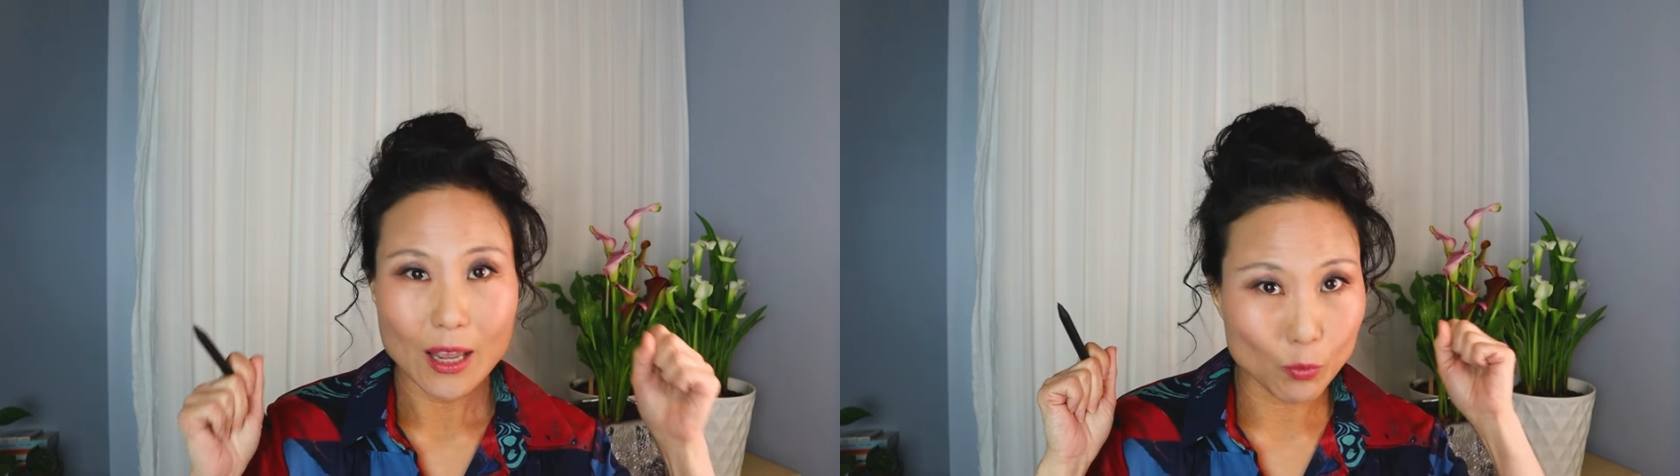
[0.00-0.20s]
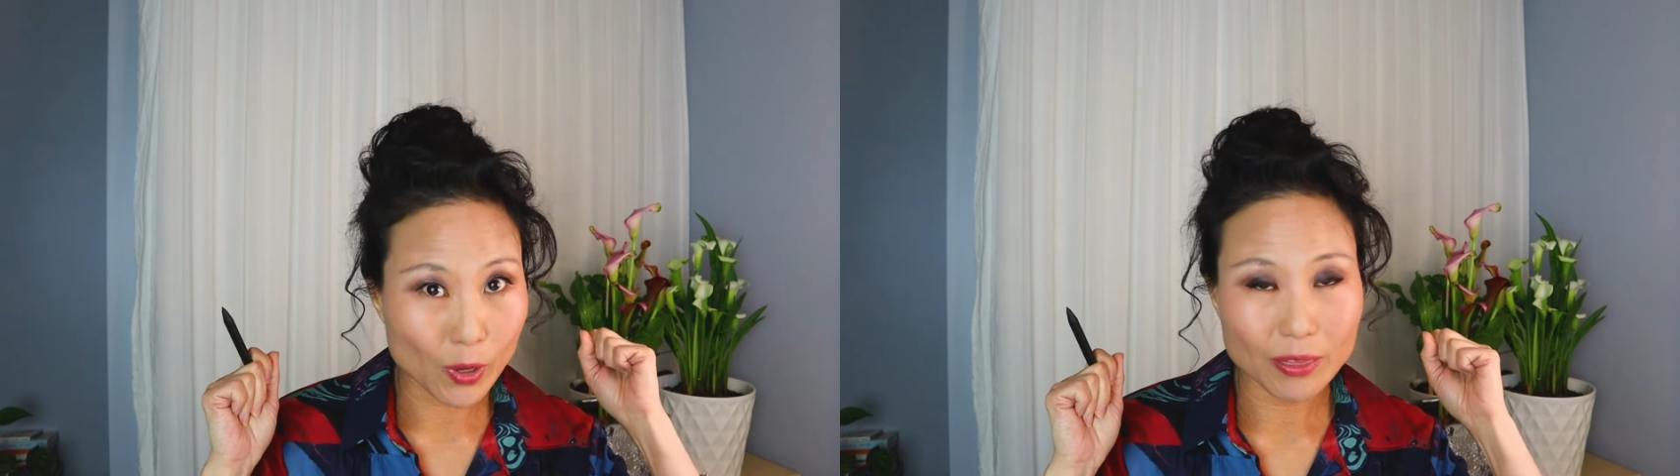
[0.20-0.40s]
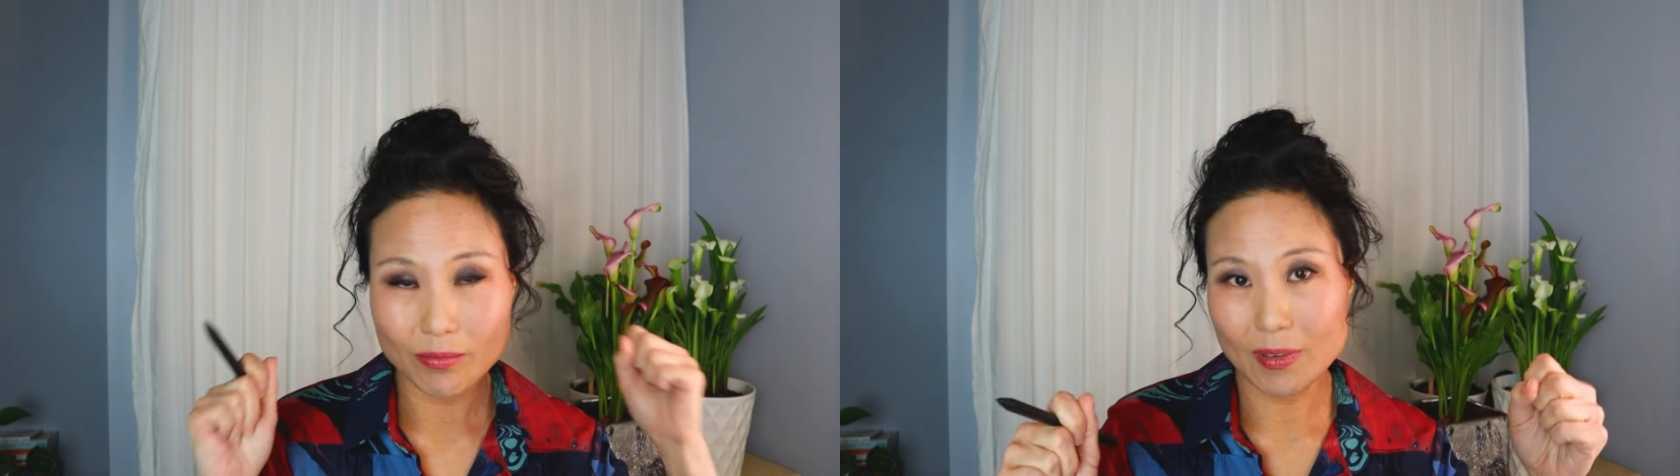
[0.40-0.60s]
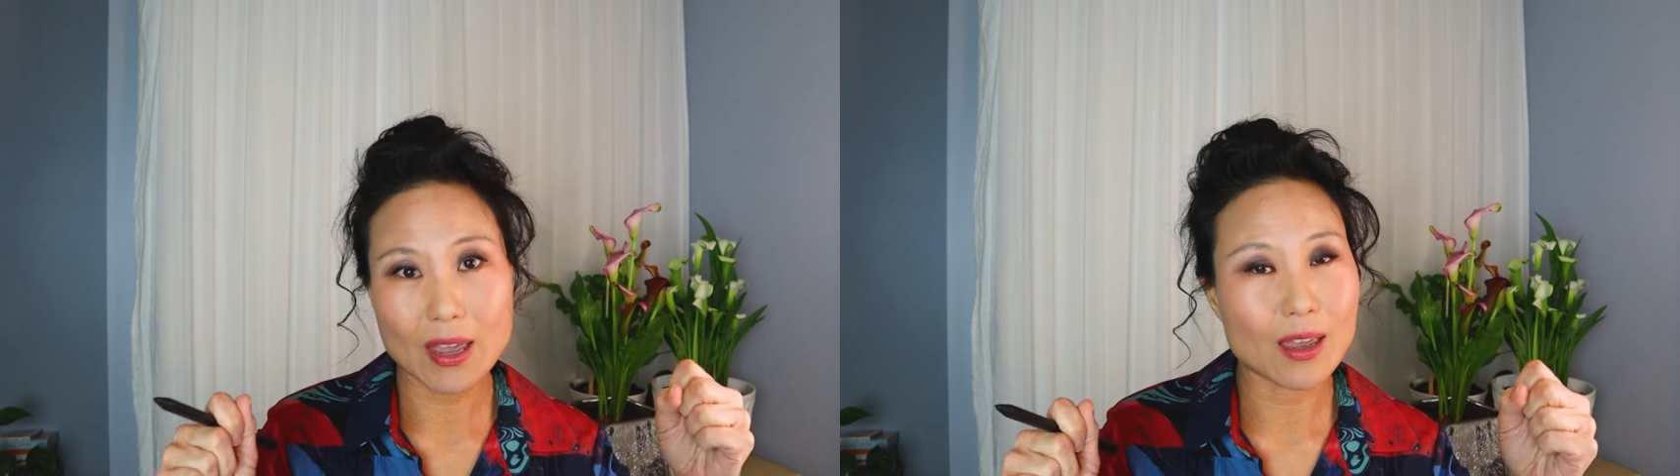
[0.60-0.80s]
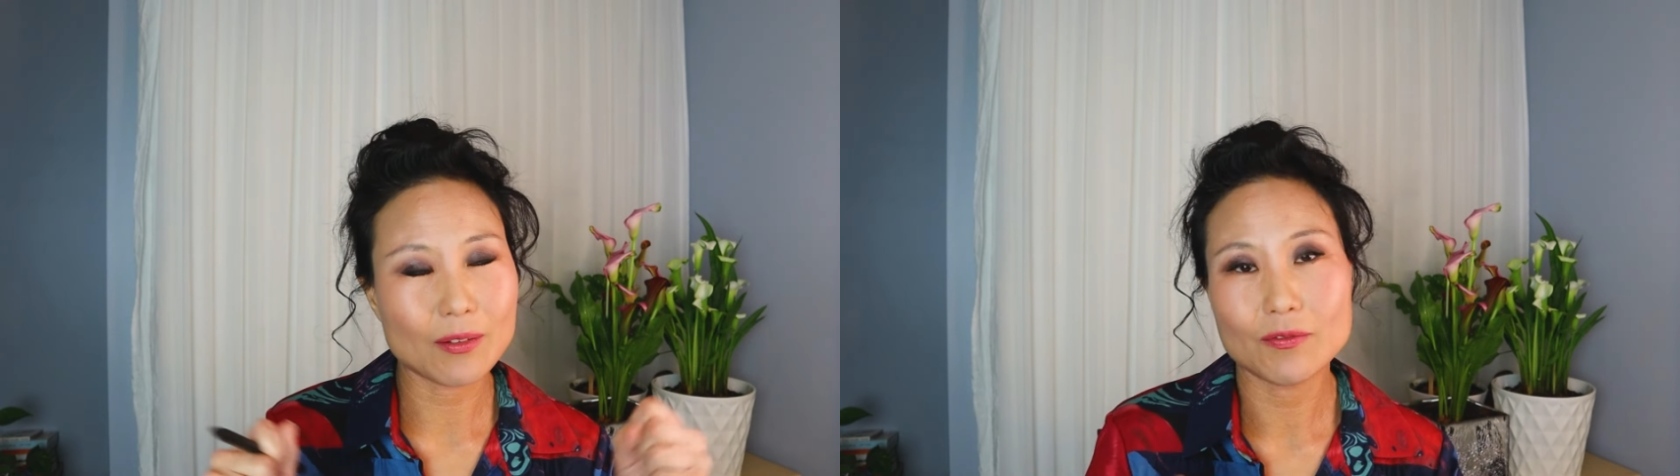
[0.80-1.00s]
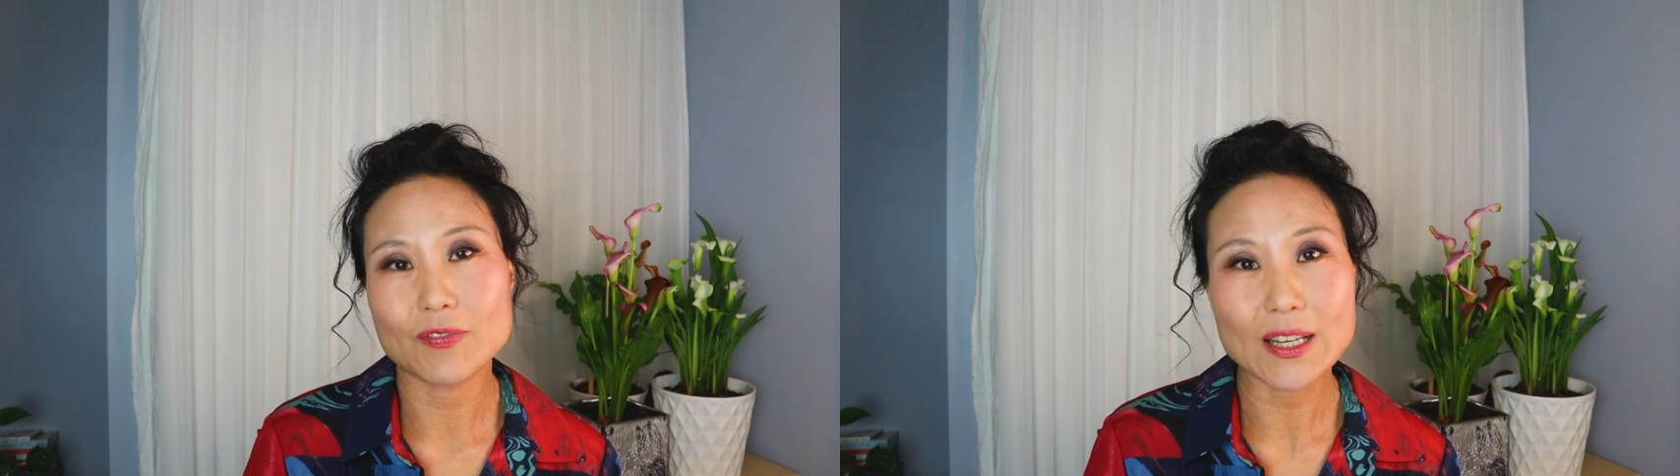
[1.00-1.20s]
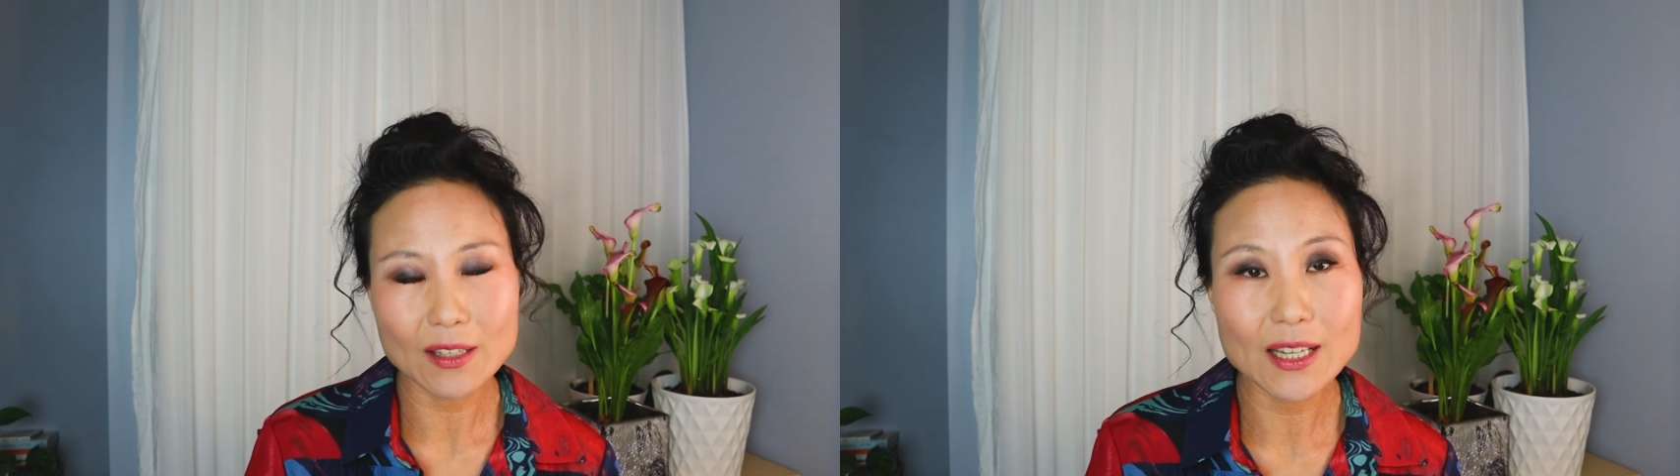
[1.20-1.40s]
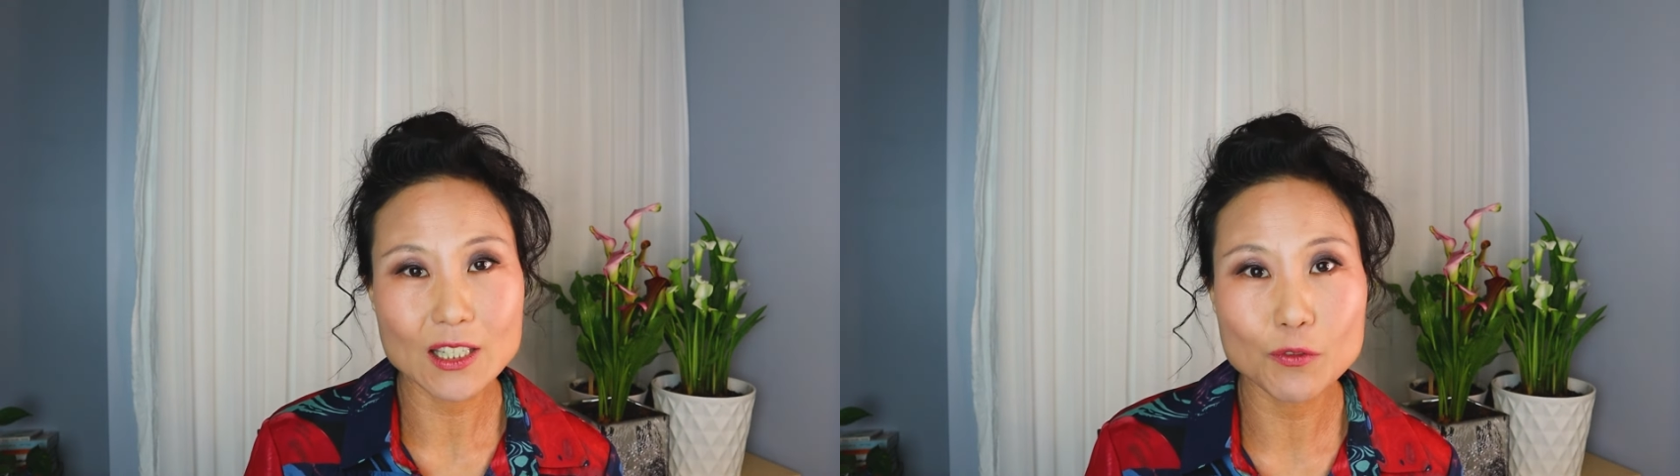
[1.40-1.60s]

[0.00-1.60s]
with a finalized